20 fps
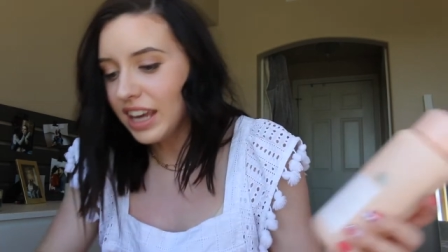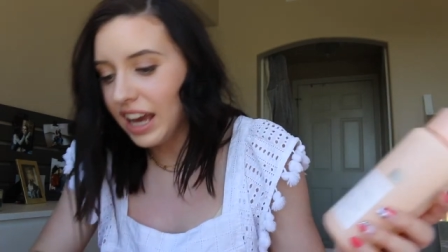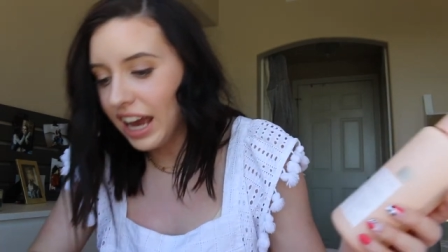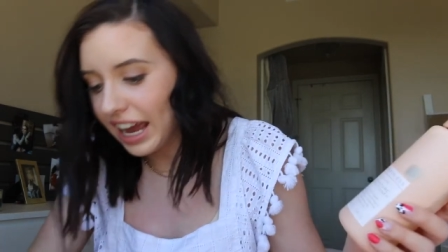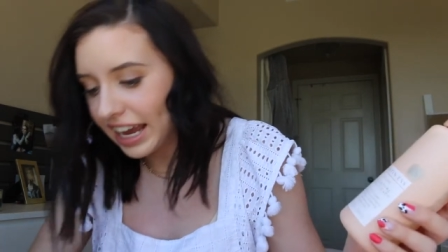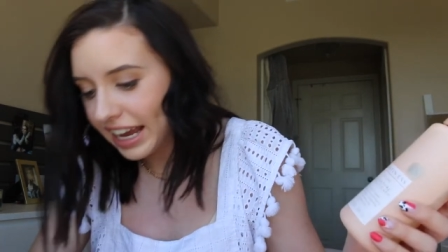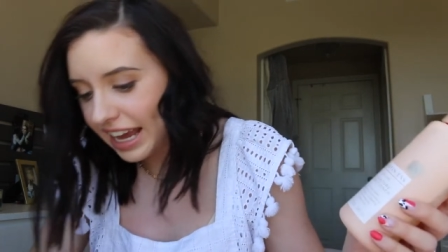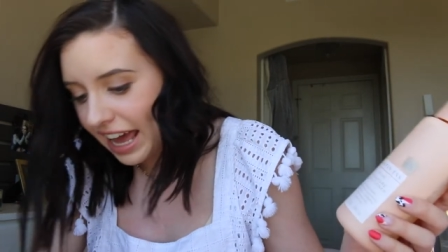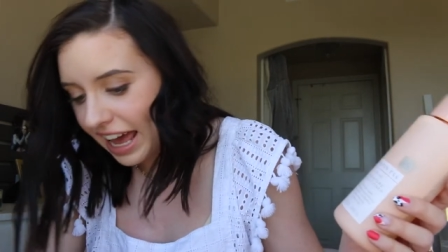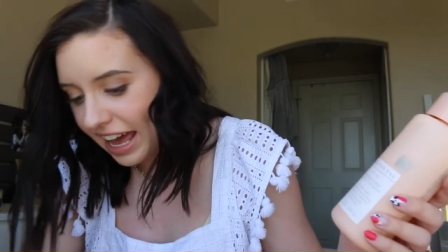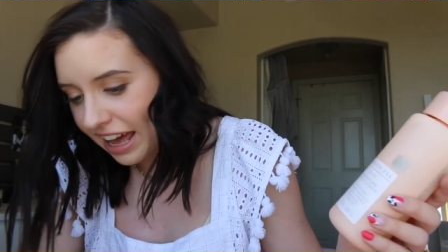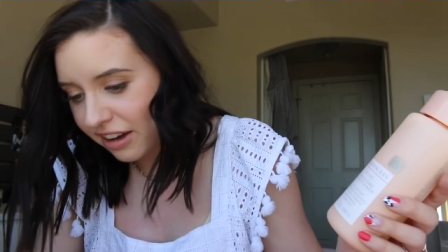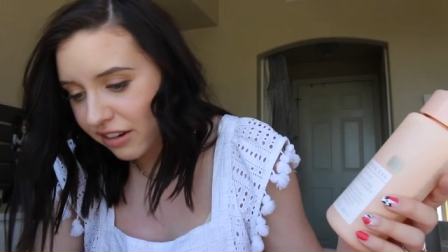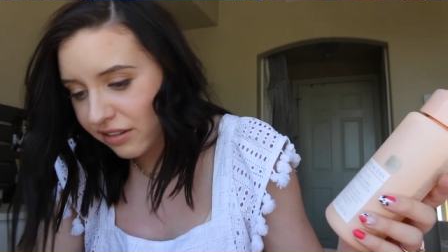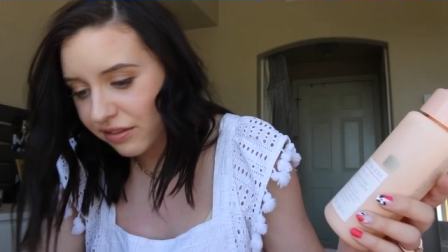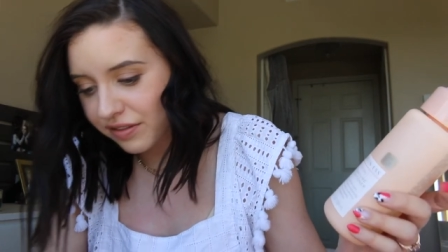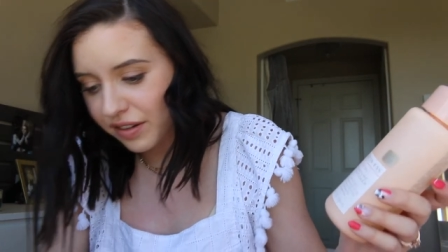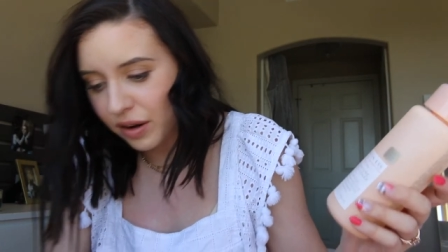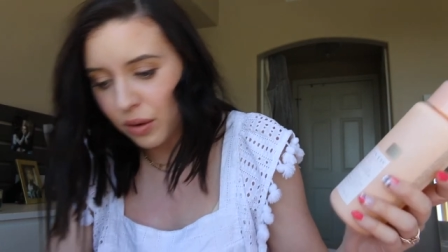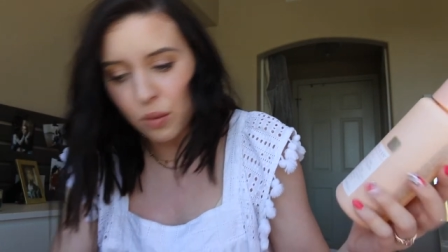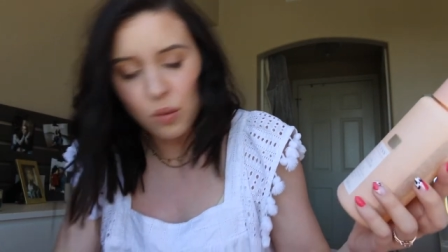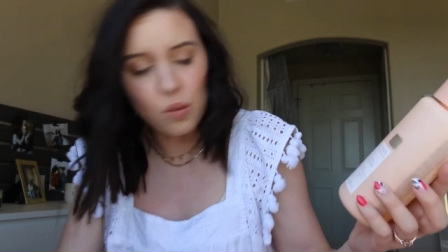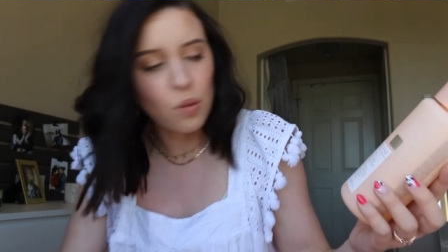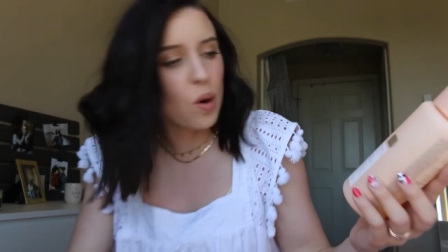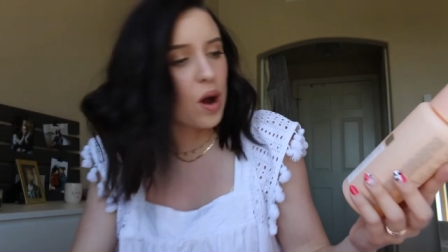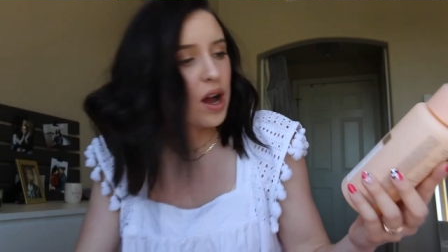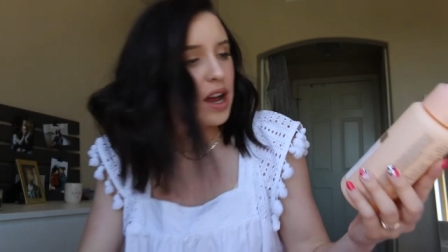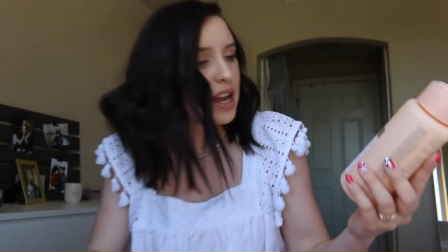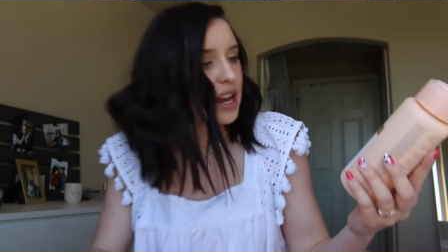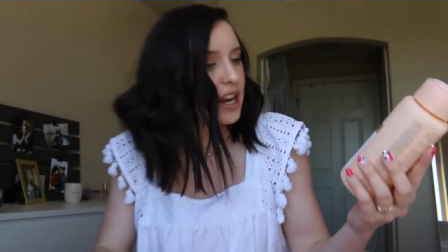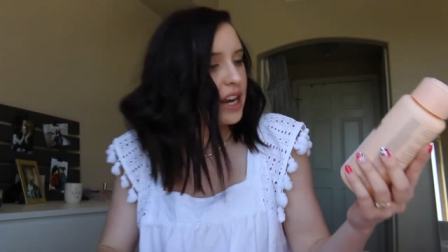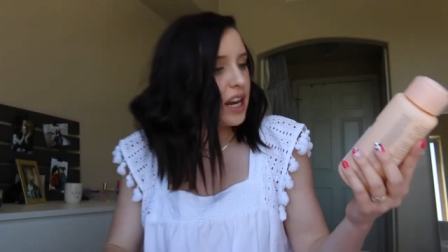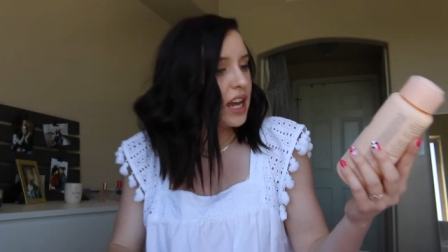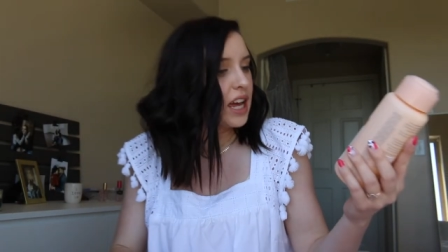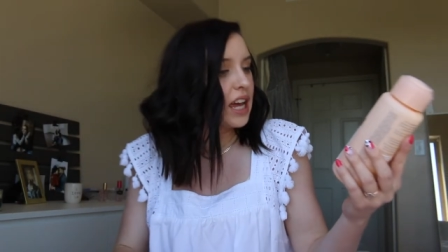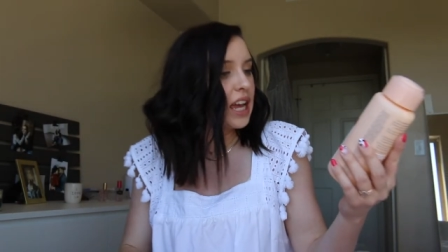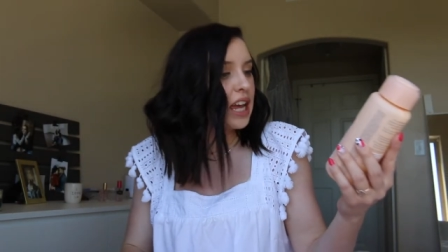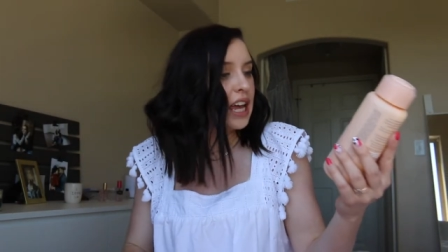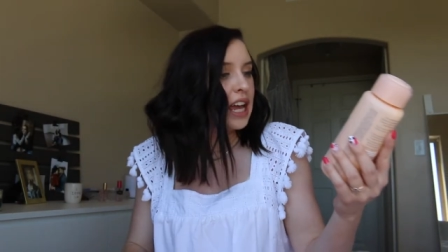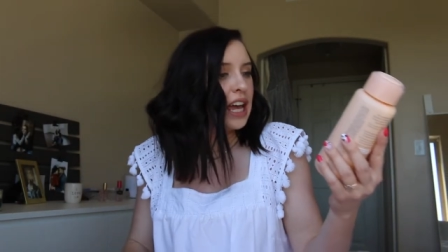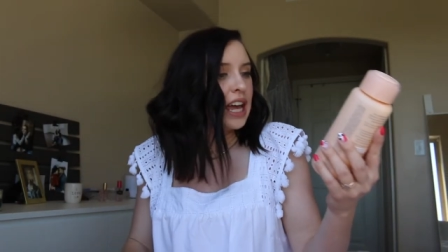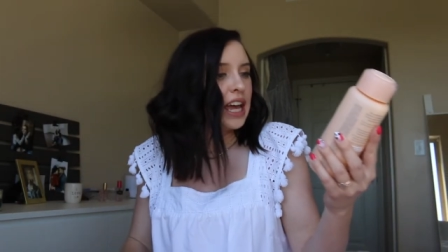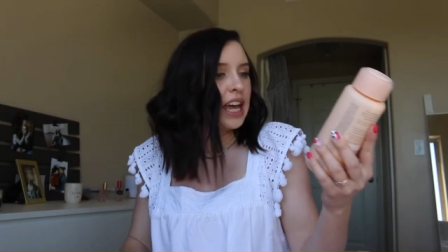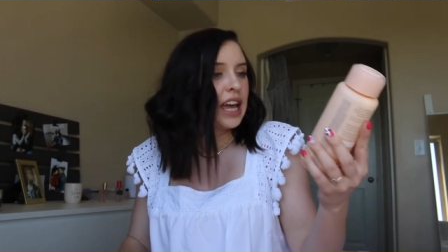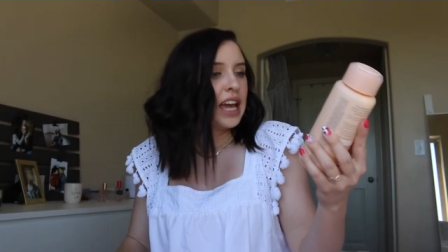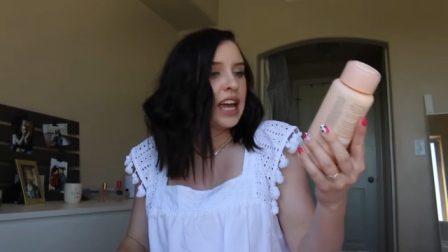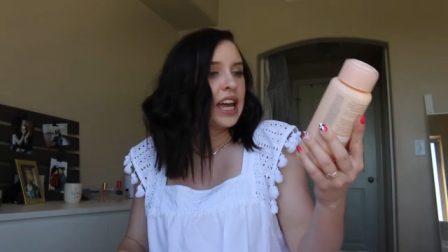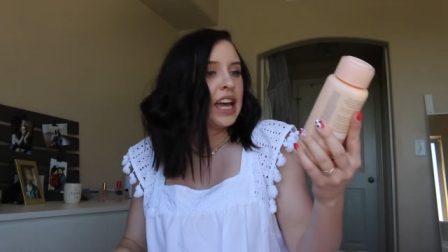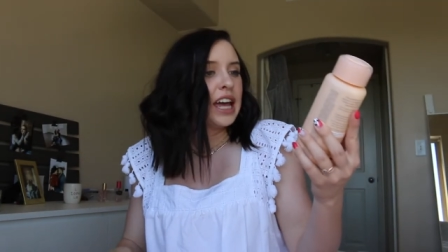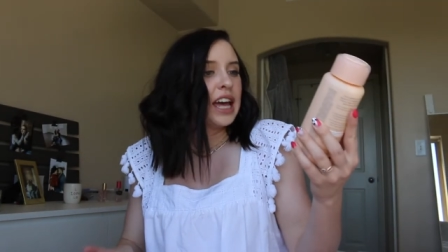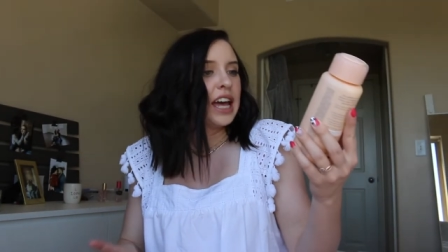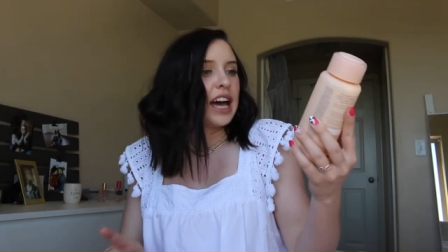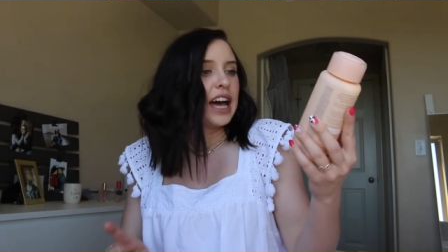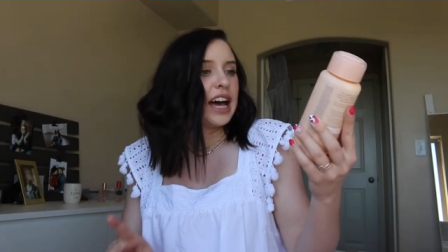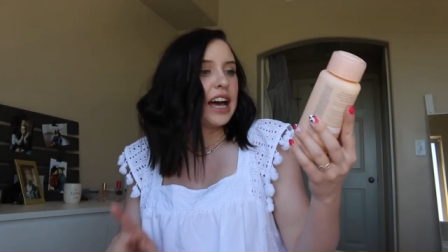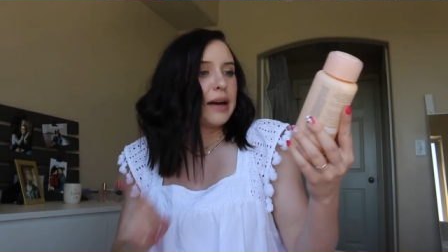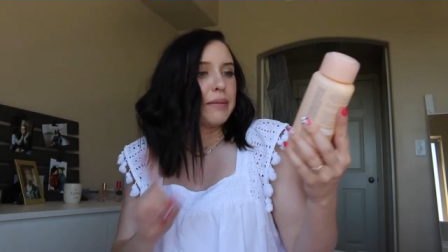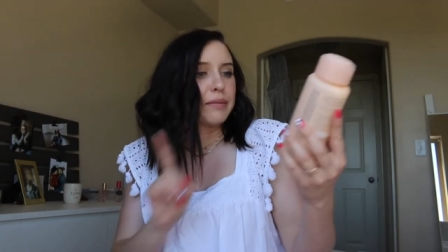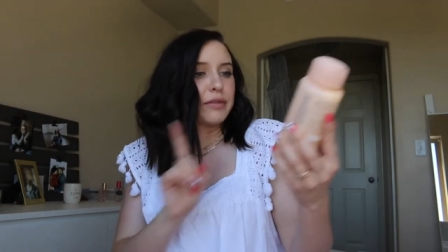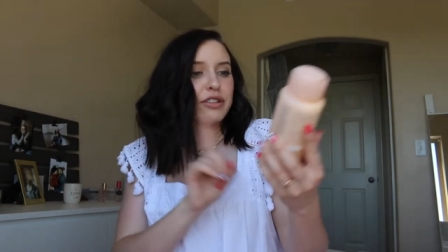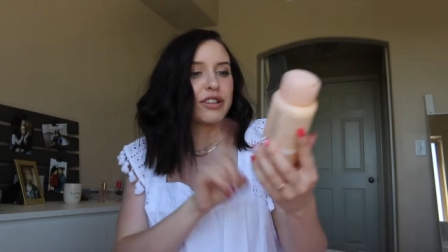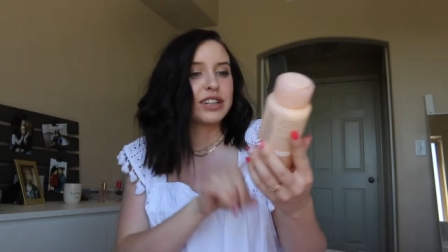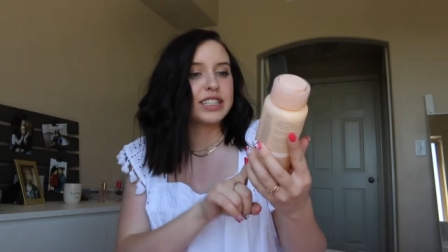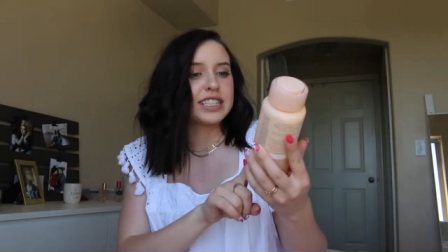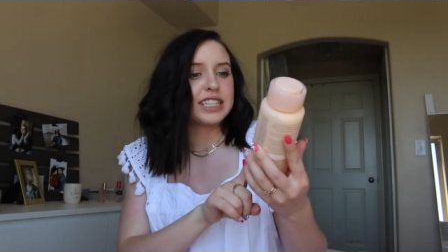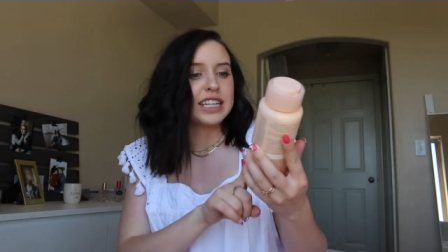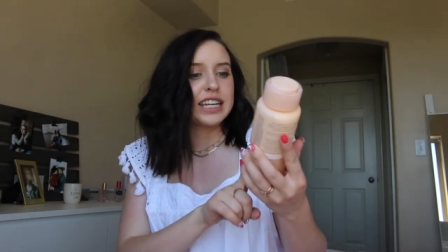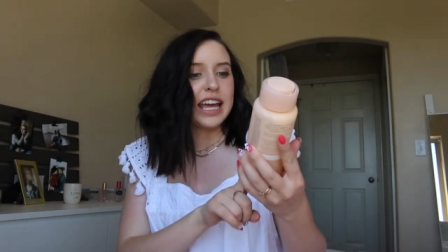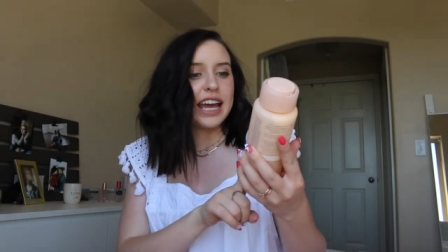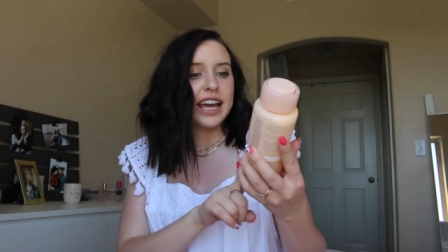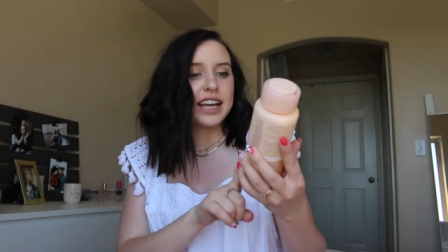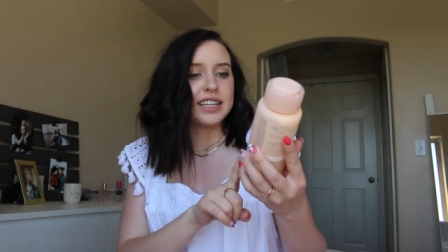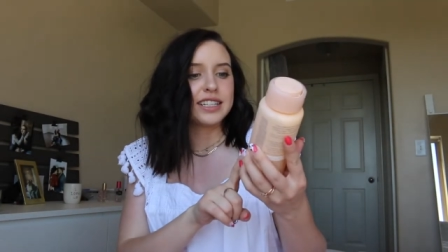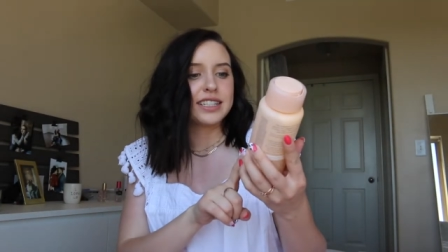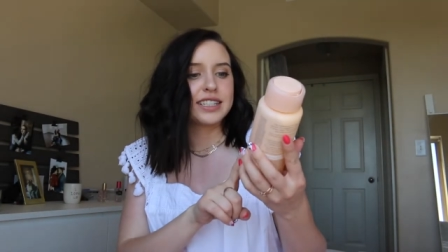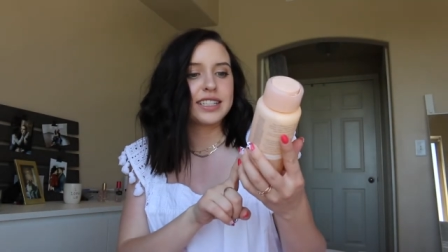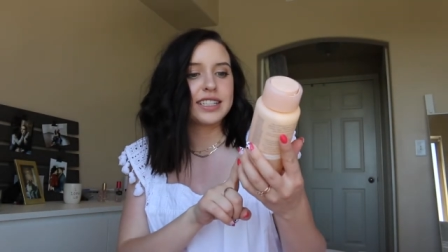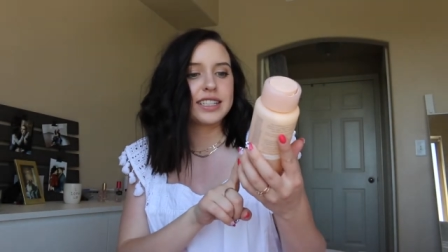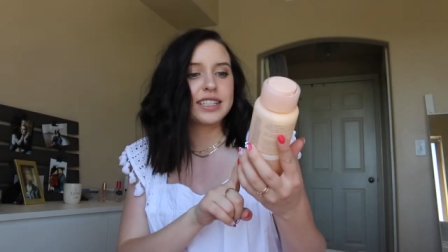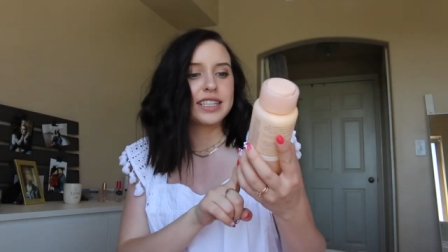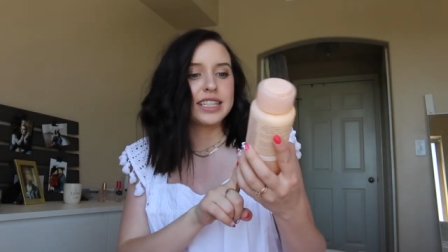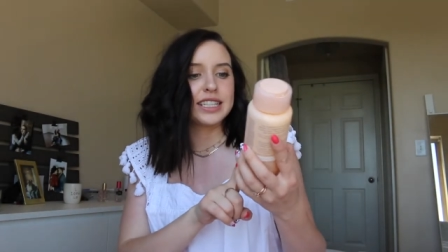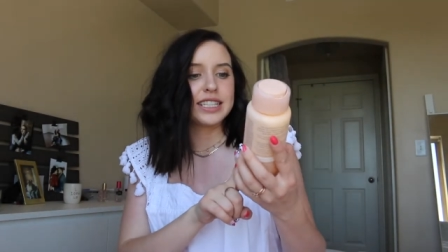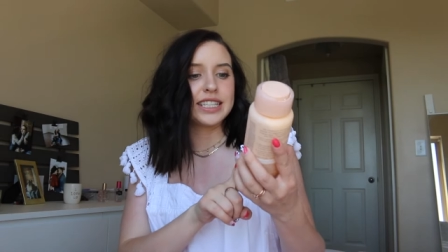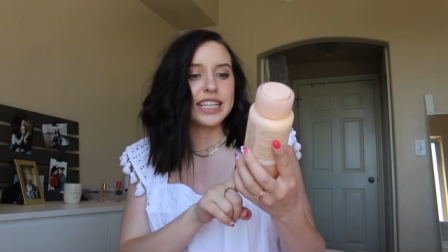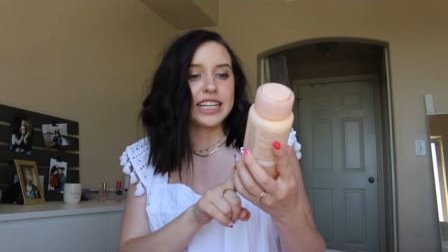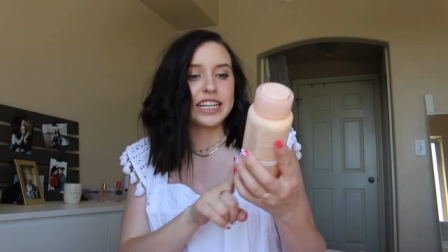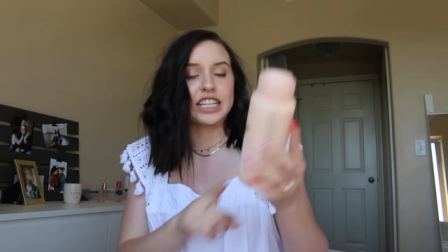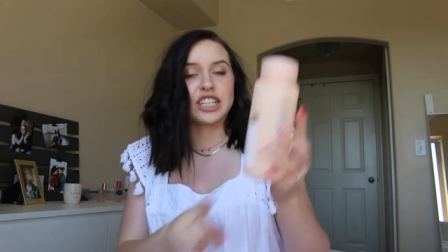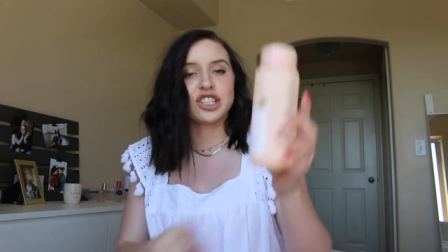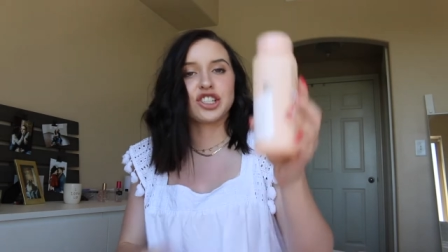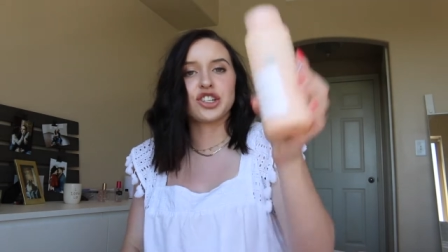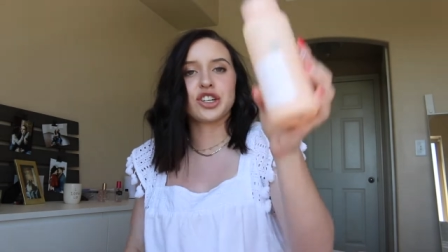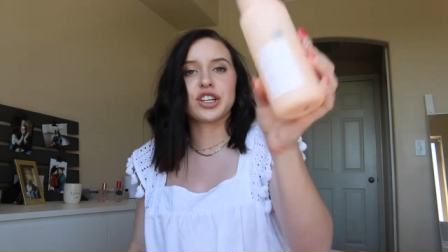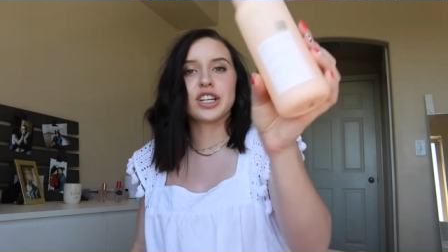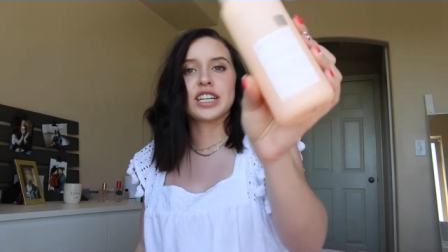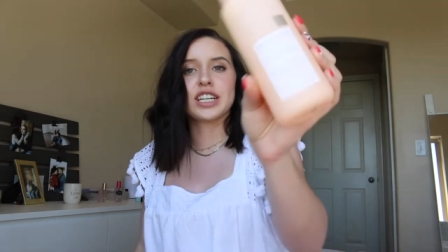I have one Kristen S, the Signature